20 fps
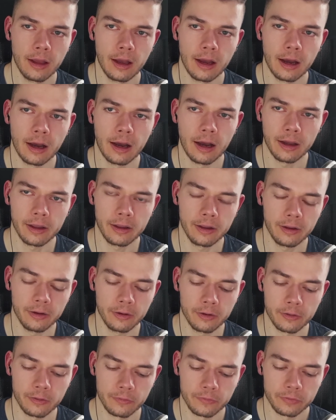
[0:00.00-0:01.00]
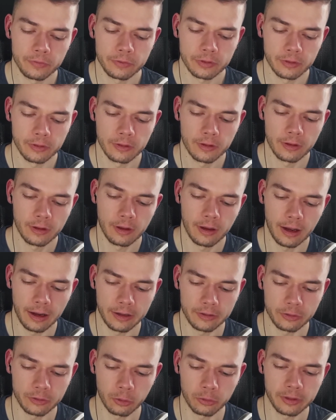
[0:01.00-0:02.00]
I
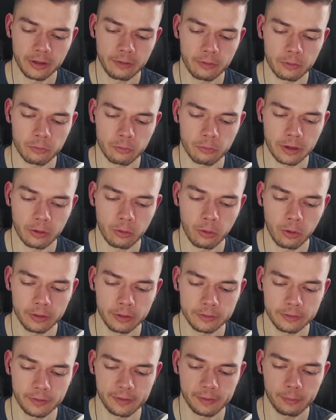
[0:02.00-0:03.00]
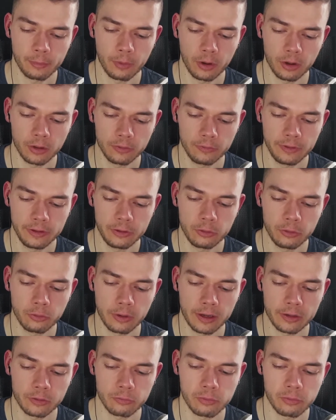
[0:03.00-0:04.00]
don't even record the small video
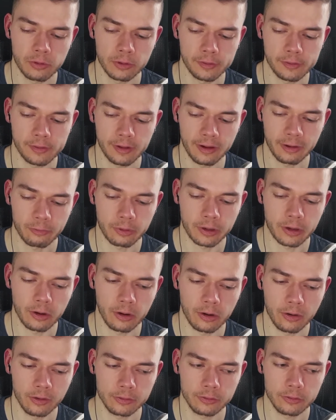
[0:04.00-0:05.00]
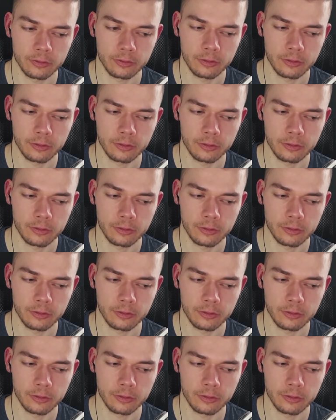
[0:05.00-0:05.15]
at once. I record